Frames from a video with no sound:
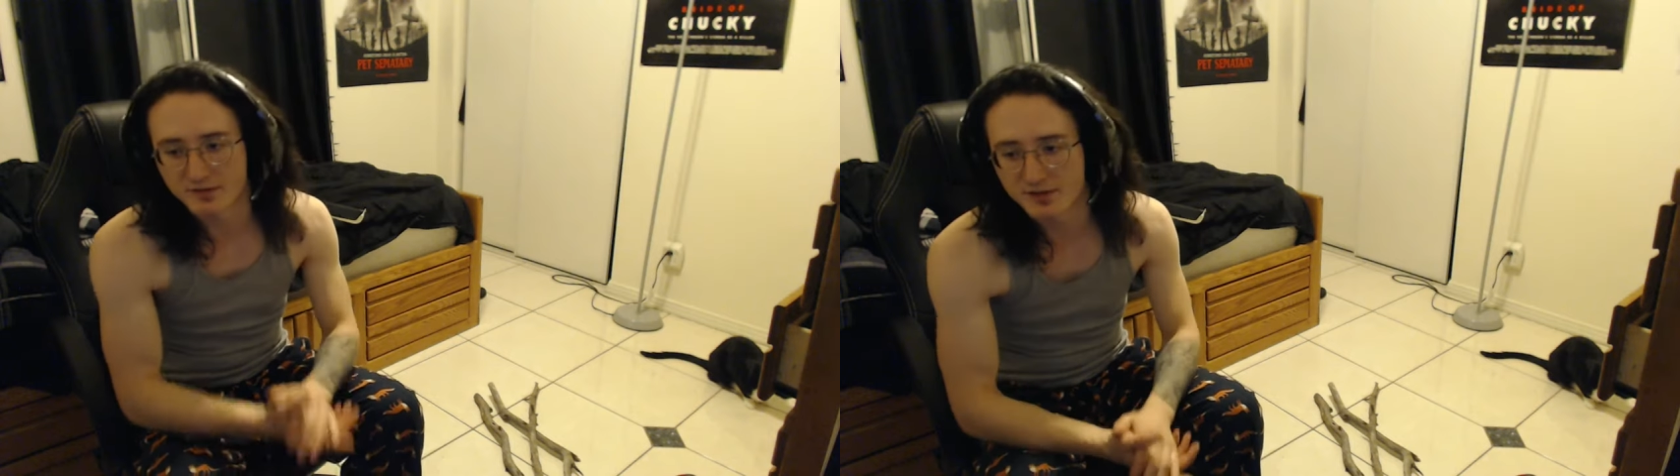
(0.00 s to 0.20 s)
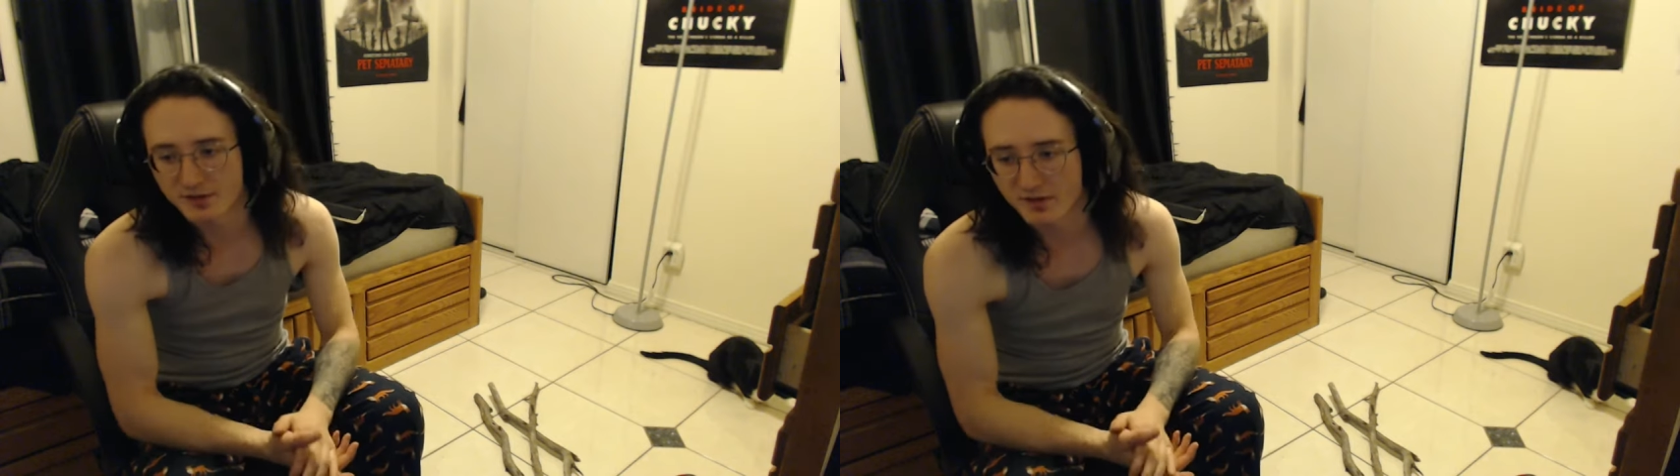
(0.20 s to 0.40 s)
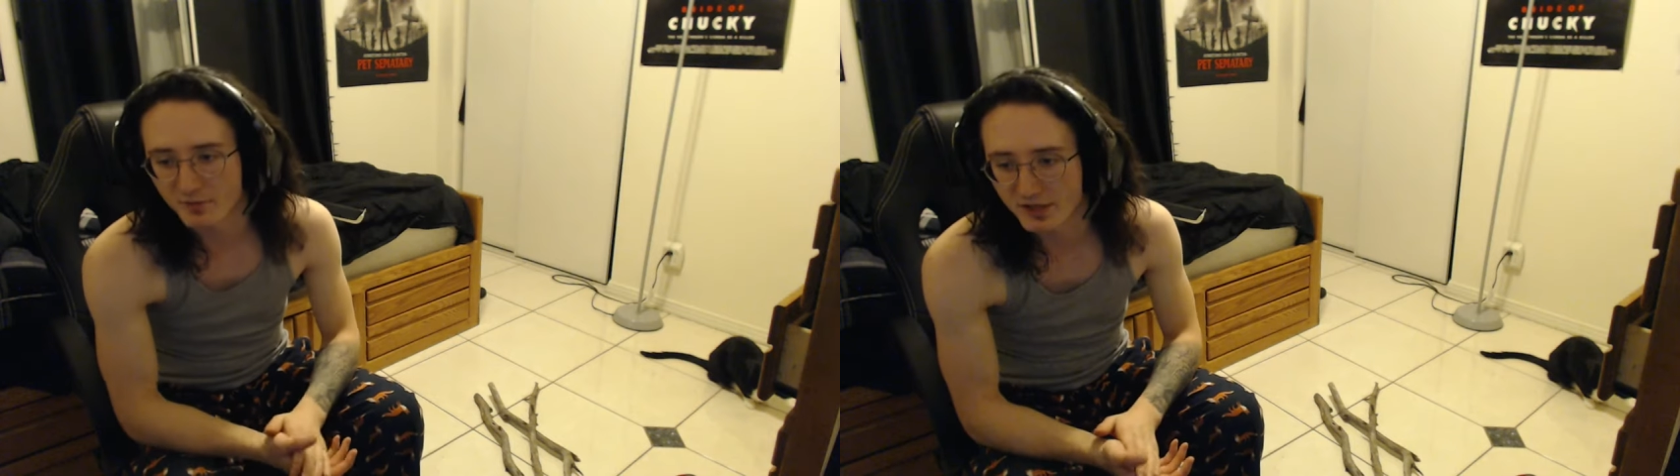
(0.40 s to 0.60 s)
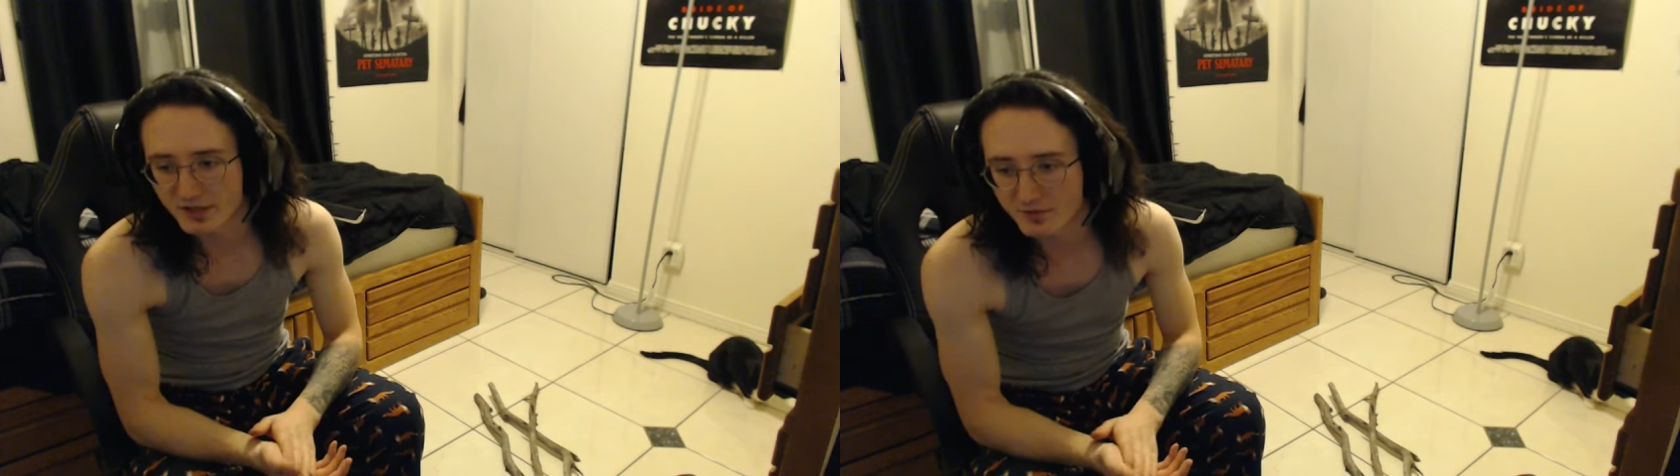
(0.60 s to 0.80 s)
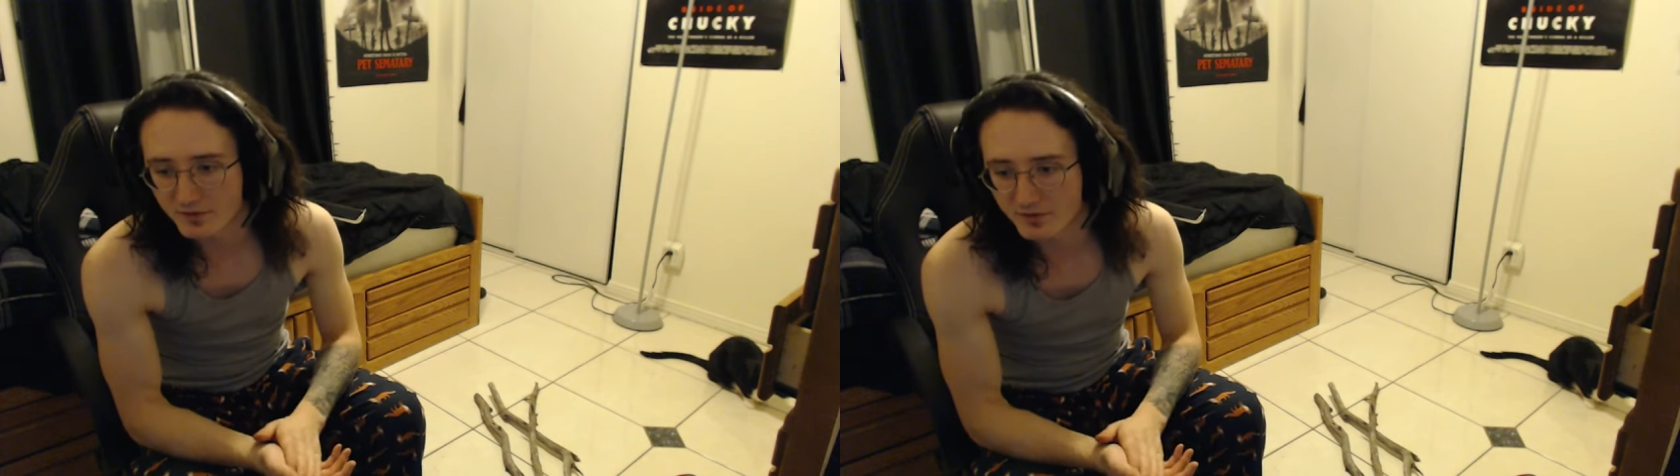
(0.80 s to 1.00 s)
so everybody has
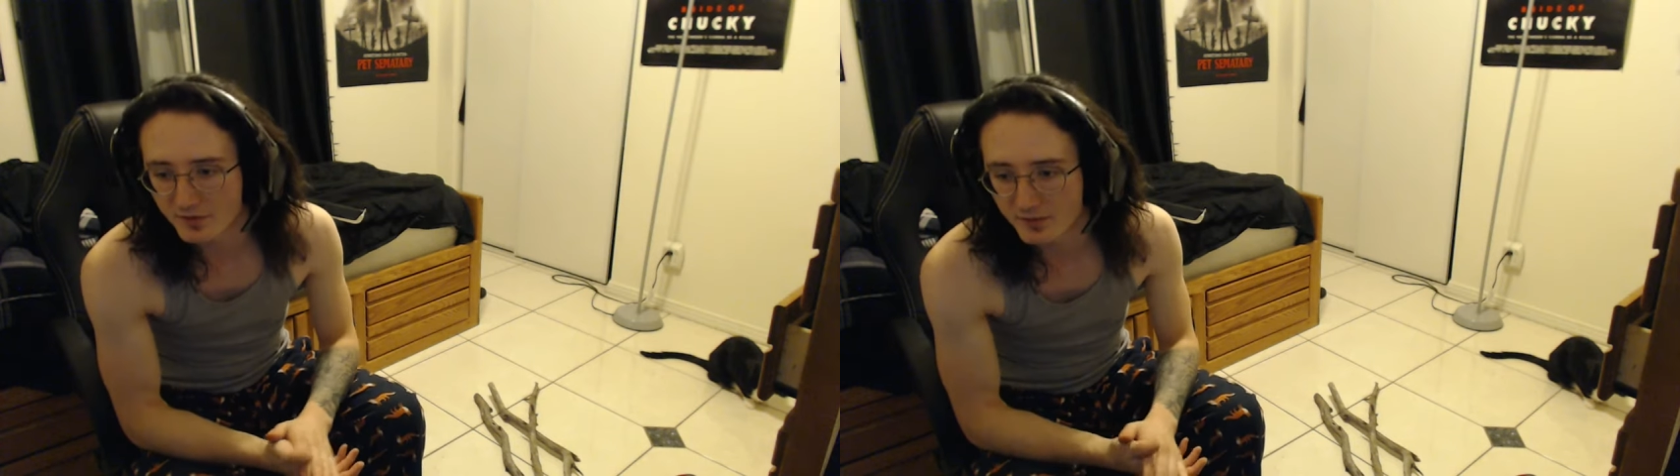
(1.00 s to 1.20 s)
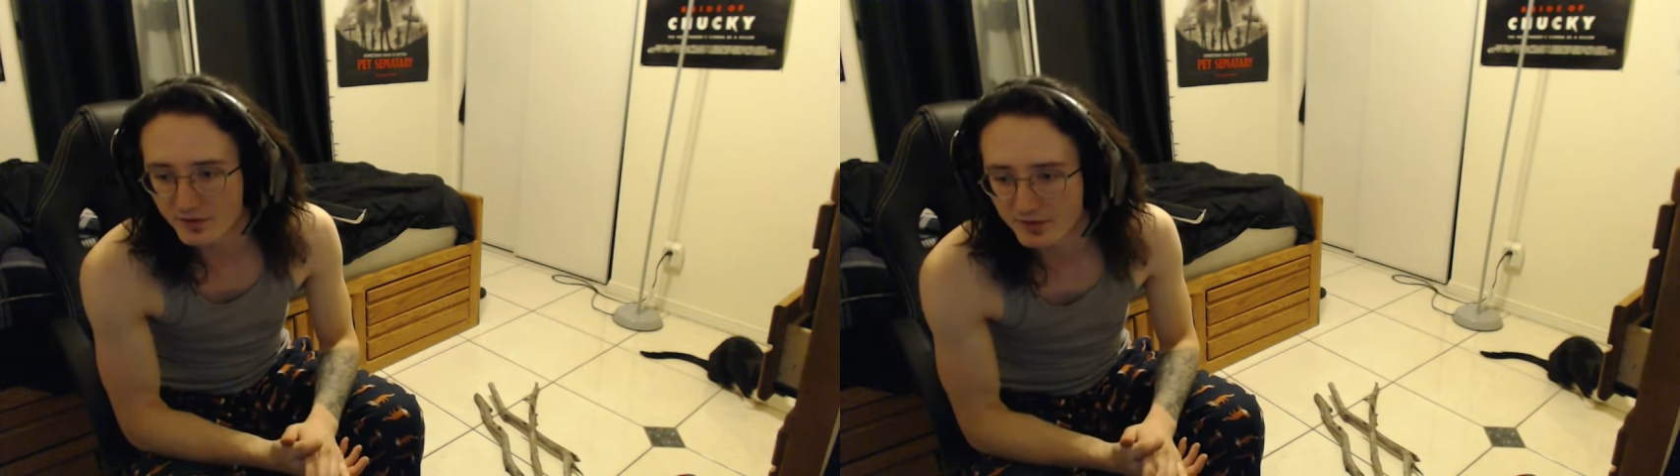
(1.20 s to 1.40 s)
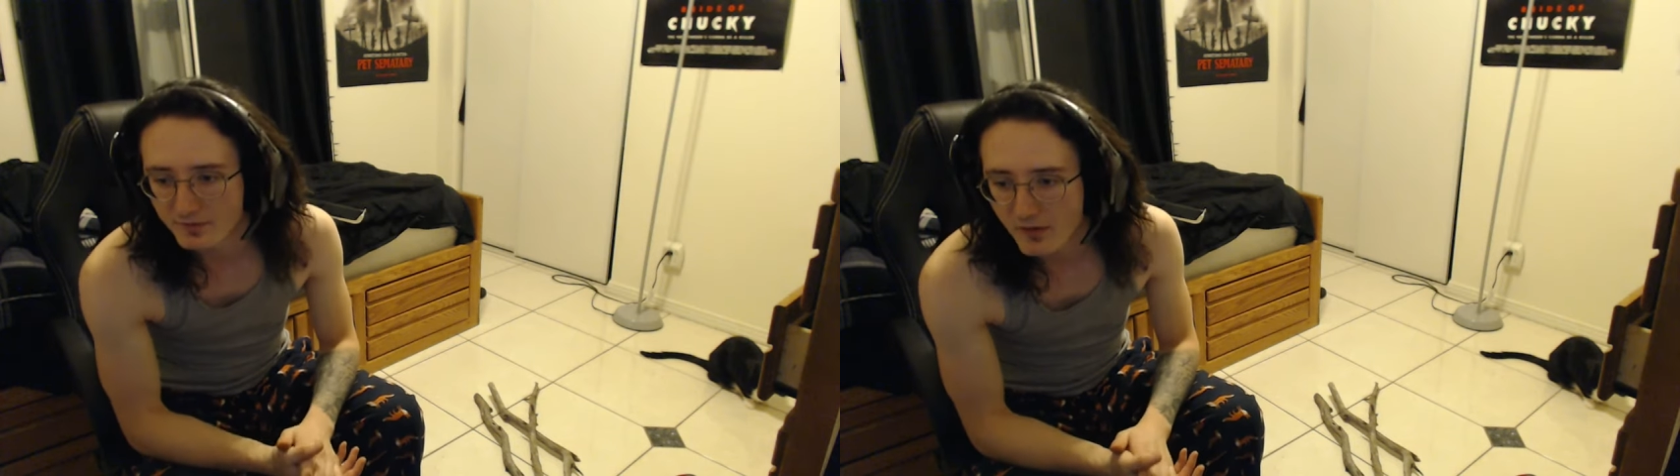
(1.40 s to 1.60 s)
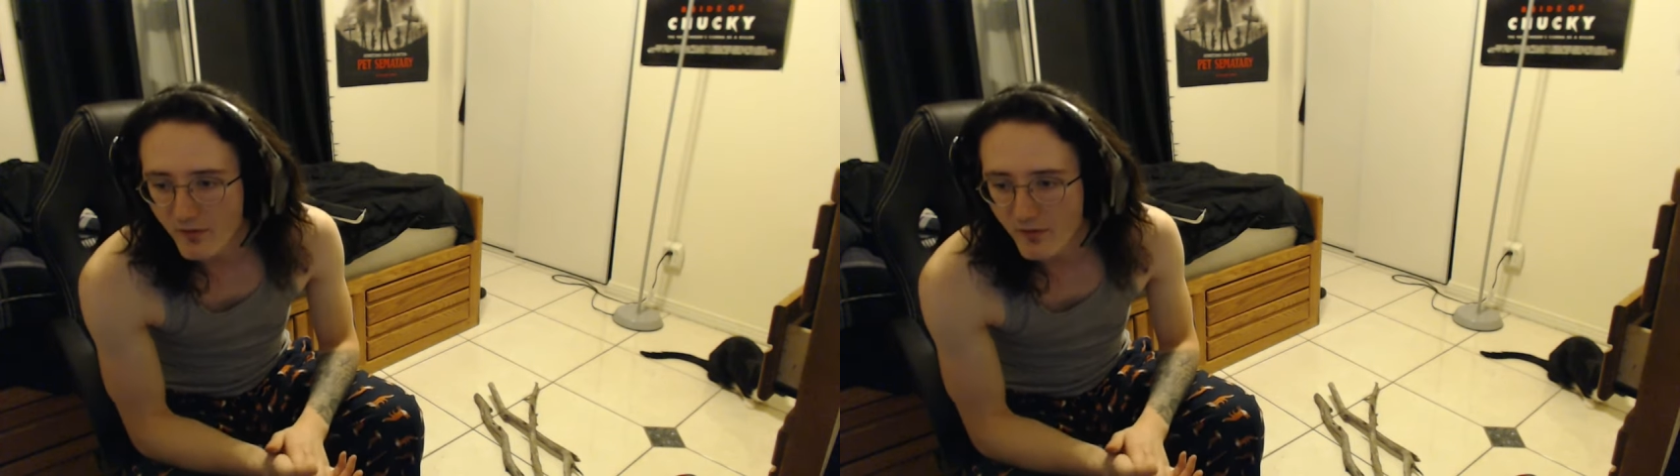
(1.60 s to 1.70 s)
their opinion.